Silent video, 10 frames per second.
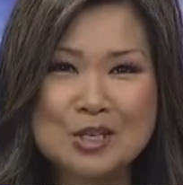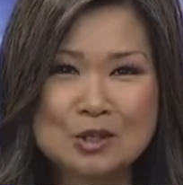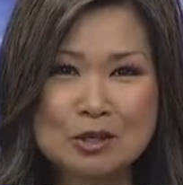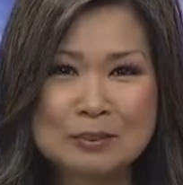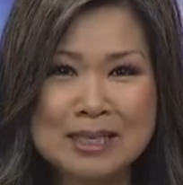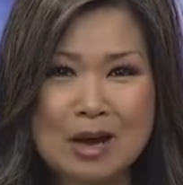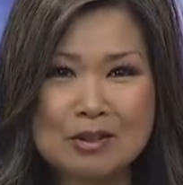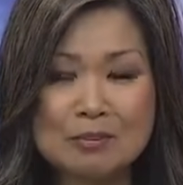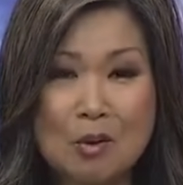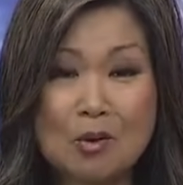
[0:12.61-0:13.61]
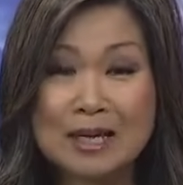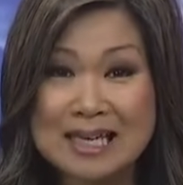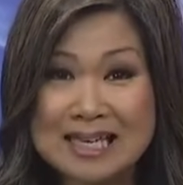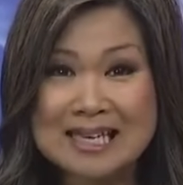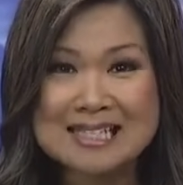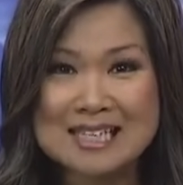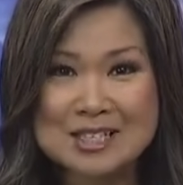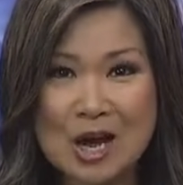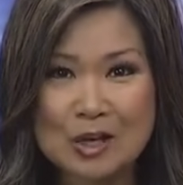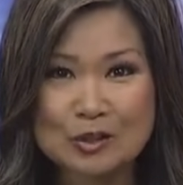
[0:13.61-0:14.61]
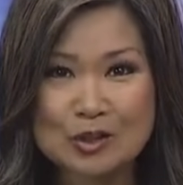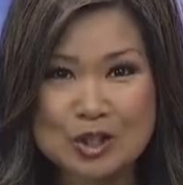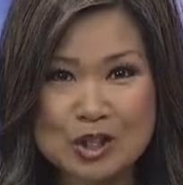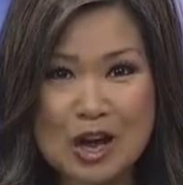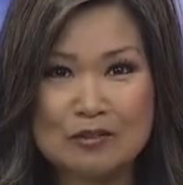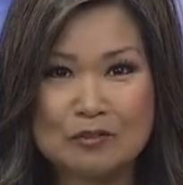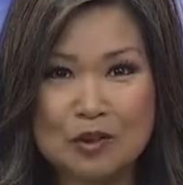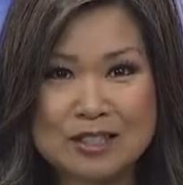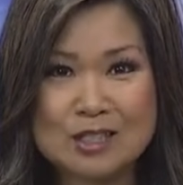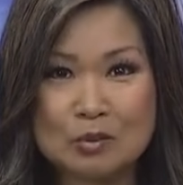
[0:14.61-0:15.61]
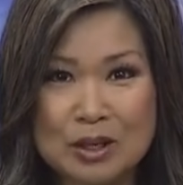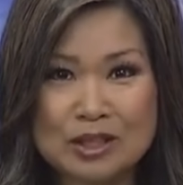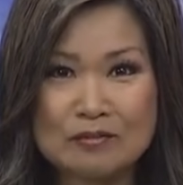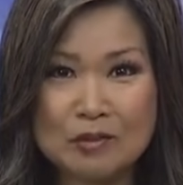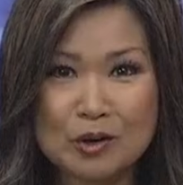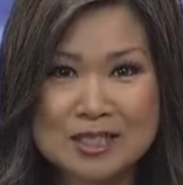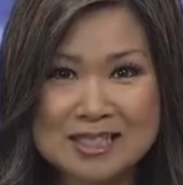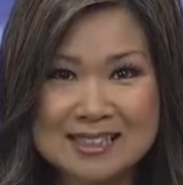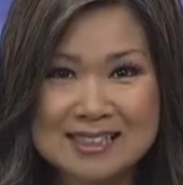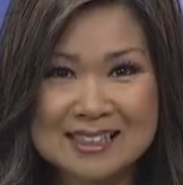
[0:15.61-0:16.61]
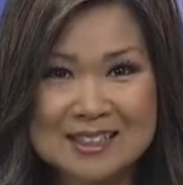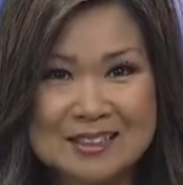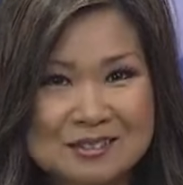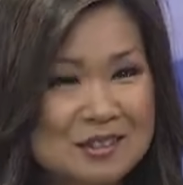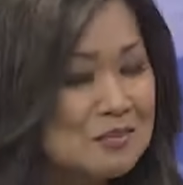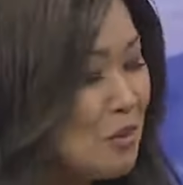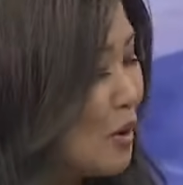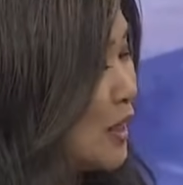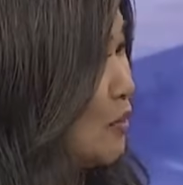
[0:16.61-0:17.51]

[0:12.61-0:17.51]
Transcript: Joining me now with more is Dr. John Ferguson with the Ferguson Clinic. Good morning,